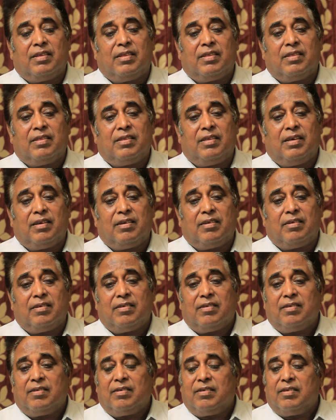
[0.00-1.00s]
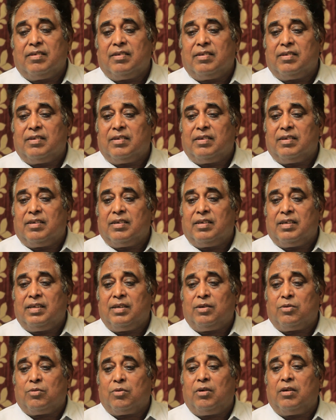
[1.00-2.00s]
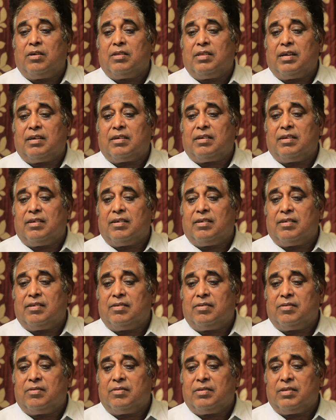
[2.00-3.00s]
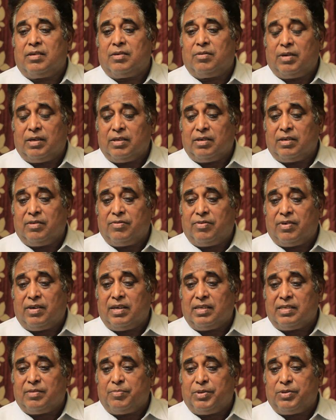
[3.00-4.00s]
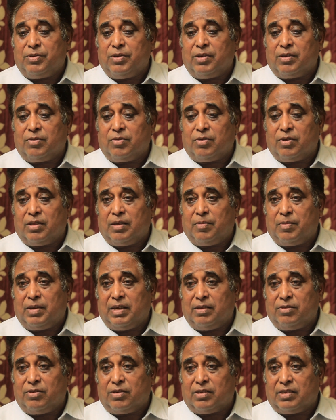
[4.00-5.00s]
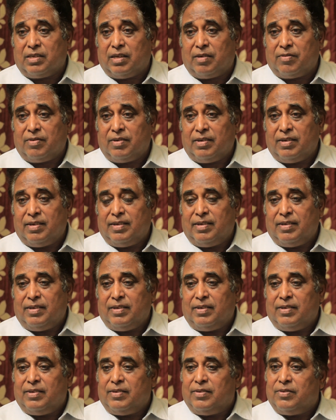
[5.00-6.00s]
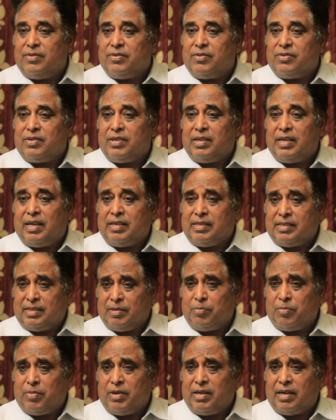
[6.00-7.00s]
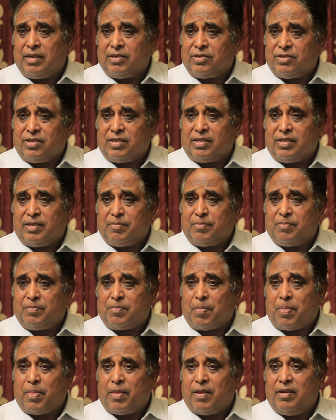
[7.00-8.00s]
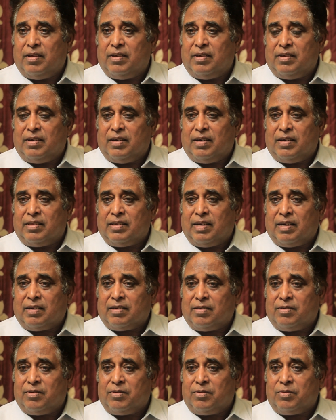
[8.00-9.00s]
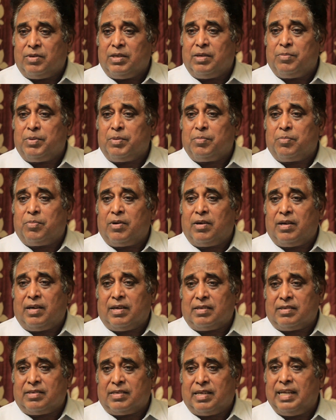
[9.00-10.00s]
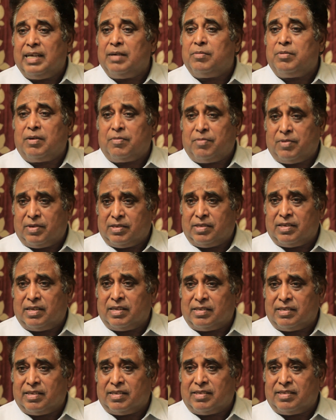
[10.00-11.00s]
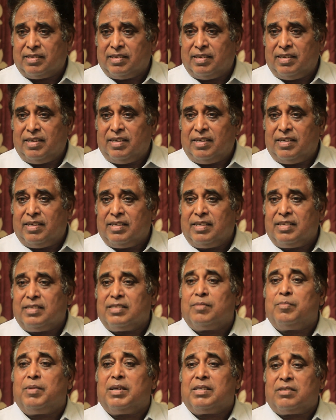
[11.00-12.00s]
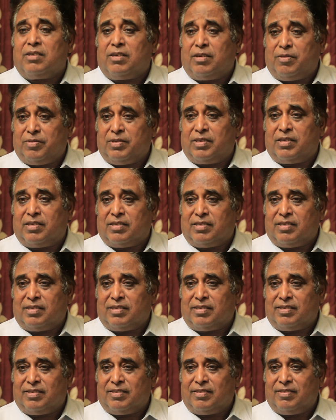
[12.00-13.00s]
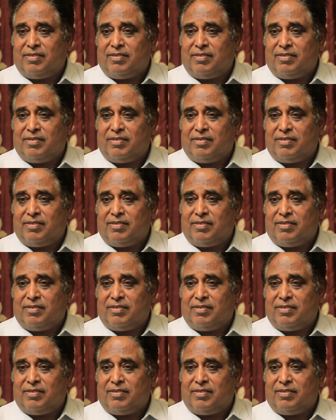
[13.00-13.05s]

Then he told that, then what is the difference between Gurudev and yourself? Then I simply answered them that we people are slaves of our senses. He's the master of senses.